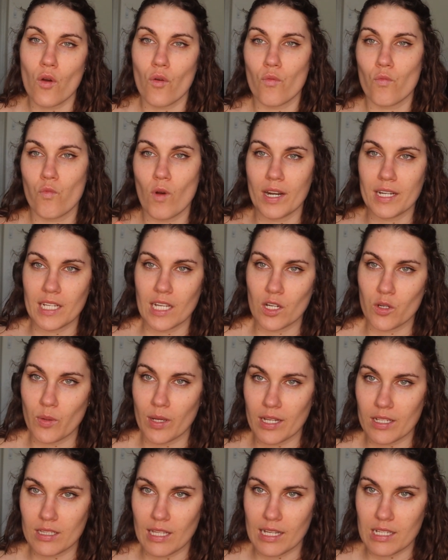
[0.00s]
running a
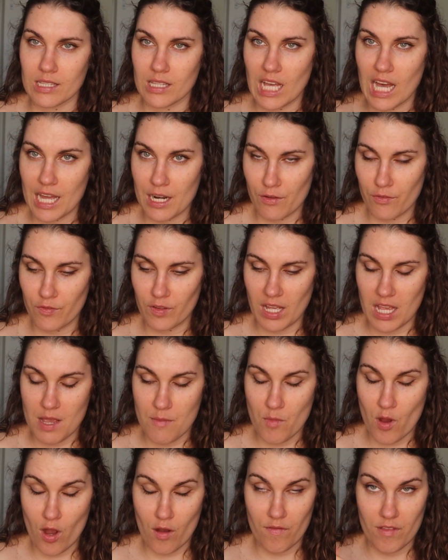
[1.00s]
quick like lighter
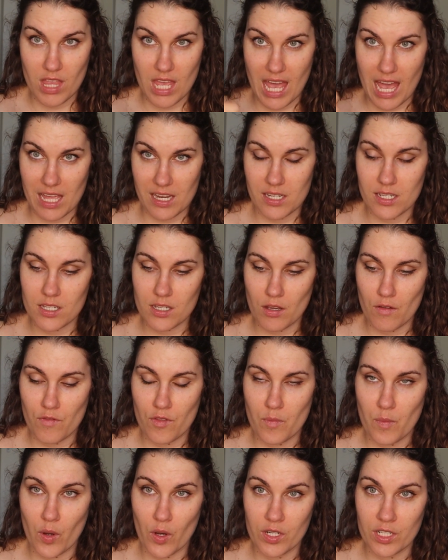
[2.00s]
flame over the end of
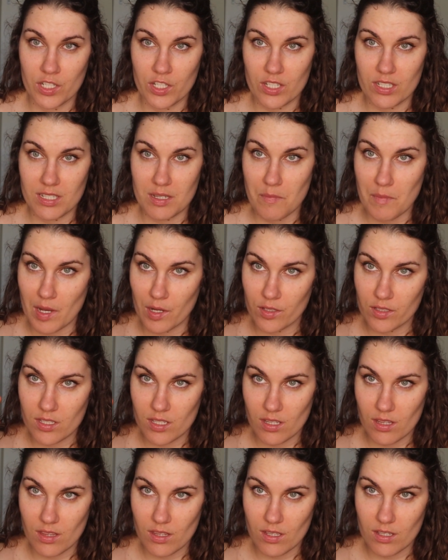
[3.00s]
the boning just to
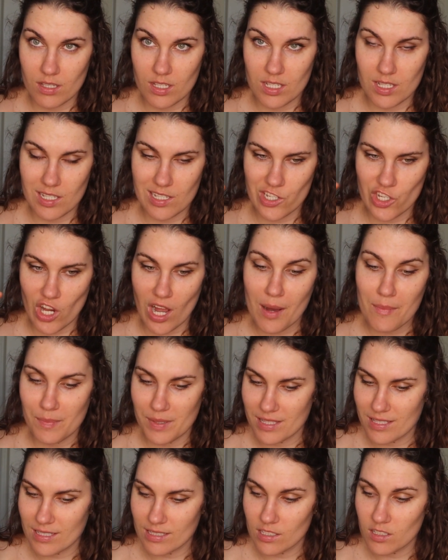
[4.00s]
melt the sharp
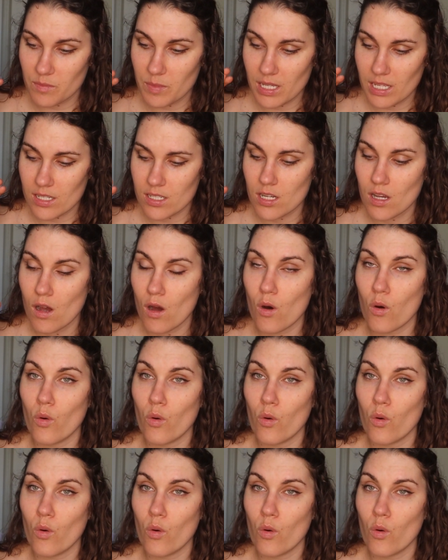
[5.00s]
bits a little bit,